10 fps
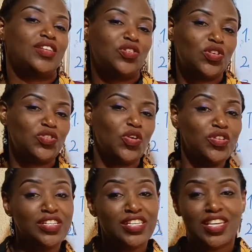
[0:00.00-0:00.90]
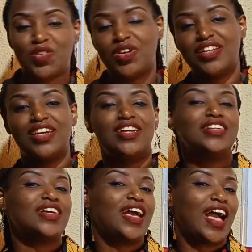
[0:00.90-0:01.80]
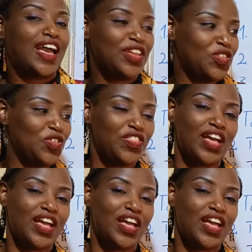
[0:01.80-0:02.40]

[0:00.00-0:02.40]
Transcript: Not only Kinyarwanda, I know